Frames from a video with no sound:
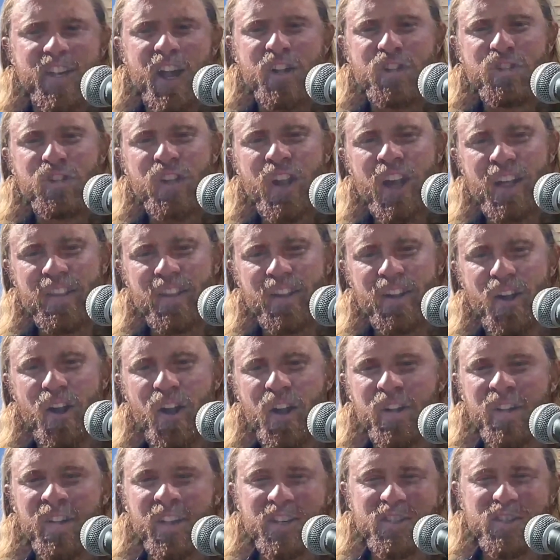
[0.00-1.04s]
actually not that
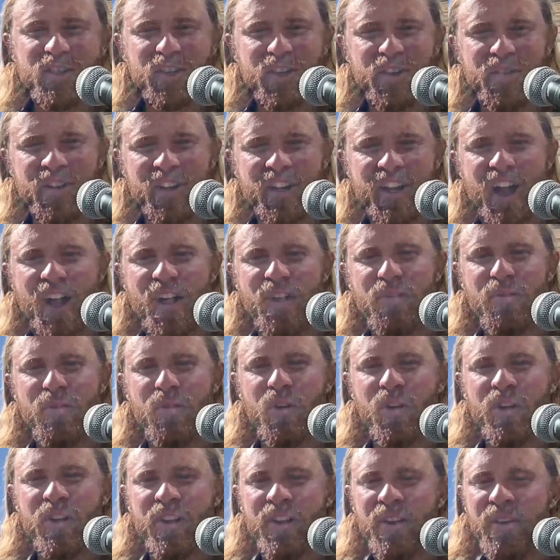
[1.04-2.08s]
hard unless you live in
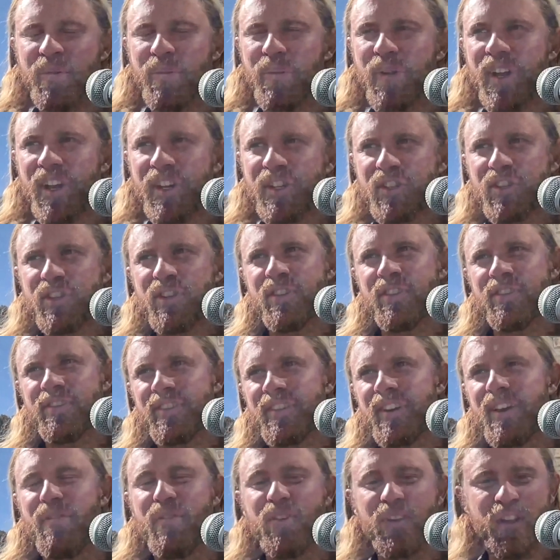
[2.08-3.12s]
California, which
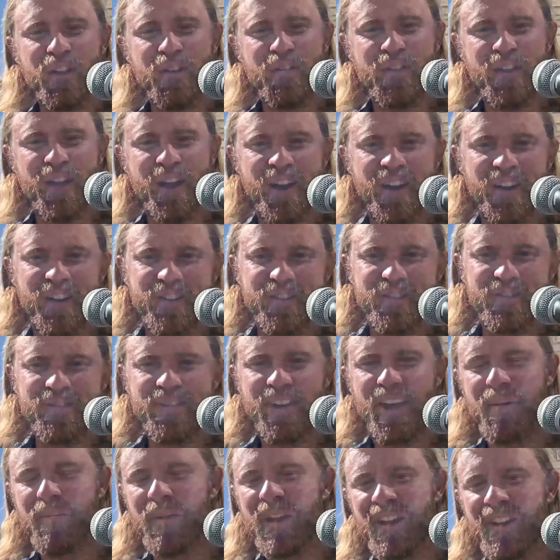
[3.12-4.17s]
if you live there,
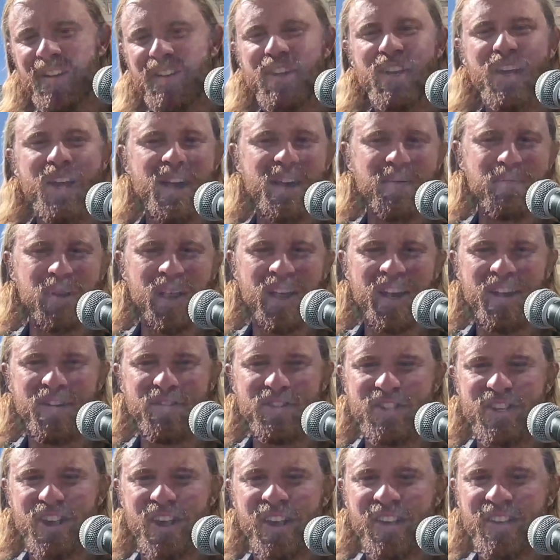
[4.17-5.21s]
I mean, you get plenty of
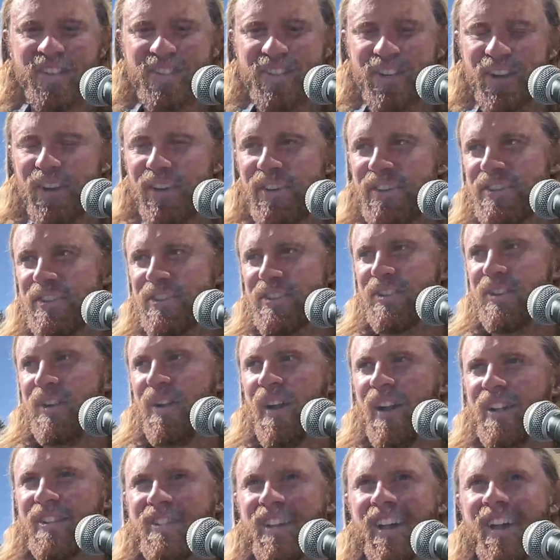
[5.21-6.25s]
sun, so you just go
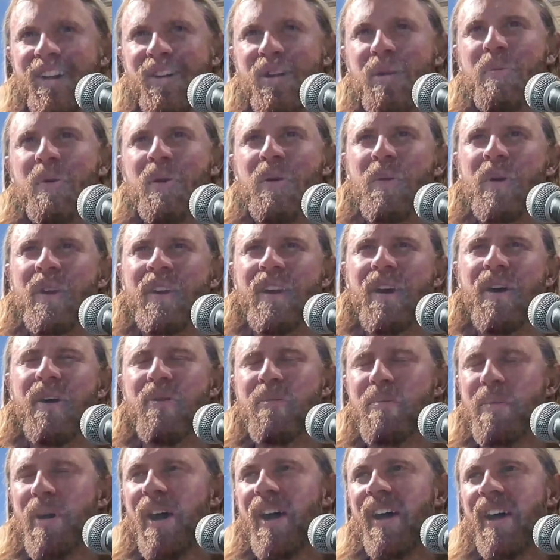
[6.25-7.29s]
outside or open a window.
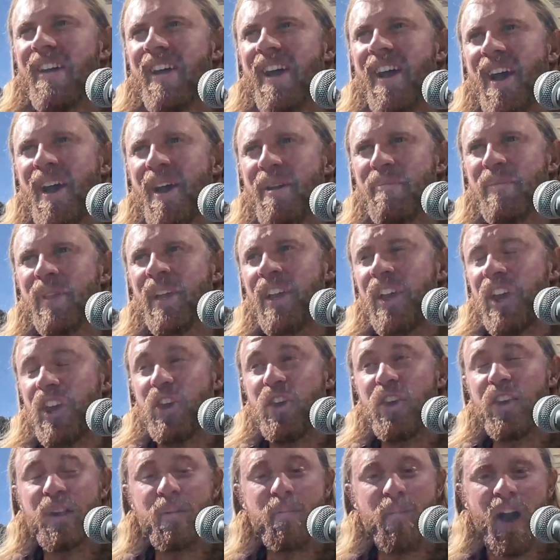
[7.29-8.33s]
But
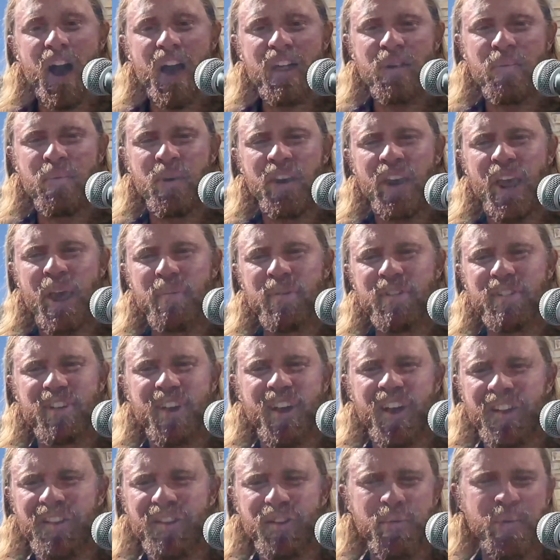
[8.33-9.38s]
you can buy them on
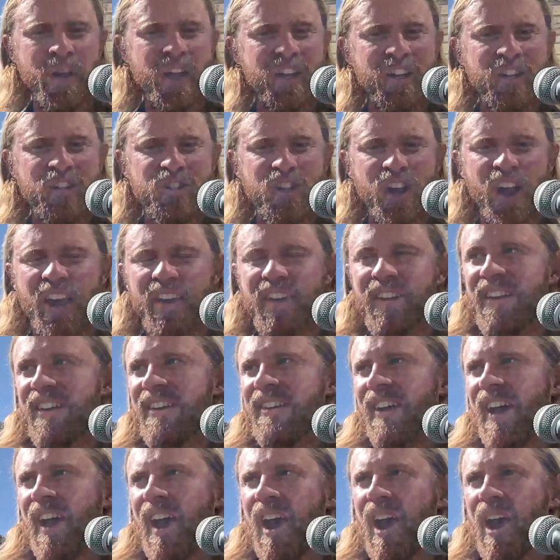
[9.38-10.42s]
Amazon. They're made in
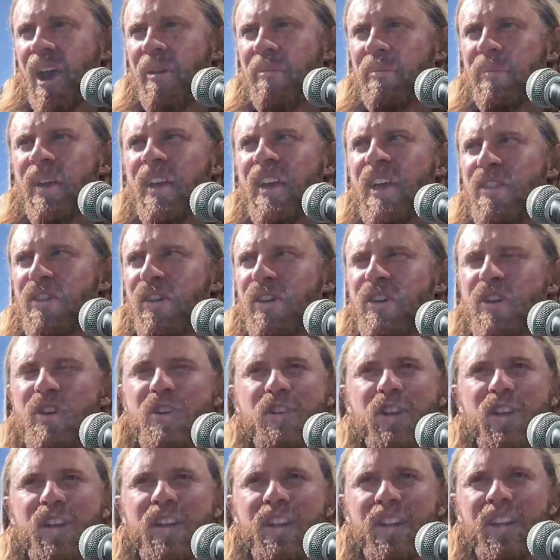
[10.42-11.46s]
China. They're
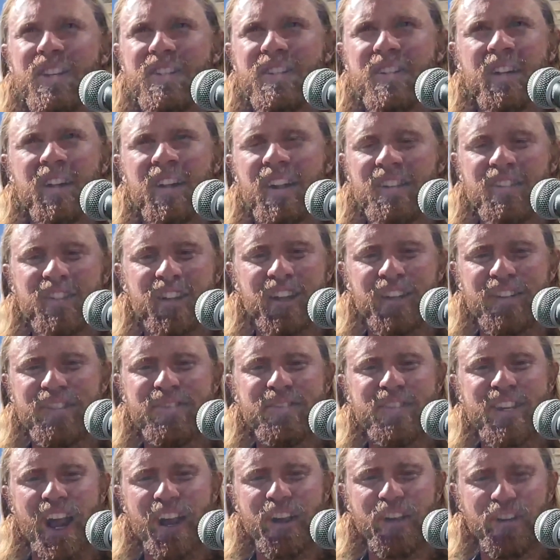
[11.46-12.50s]
usually listed as like
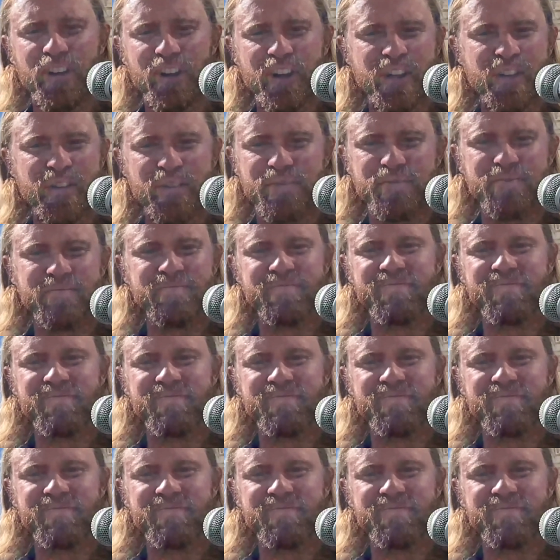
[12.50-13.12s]
decorative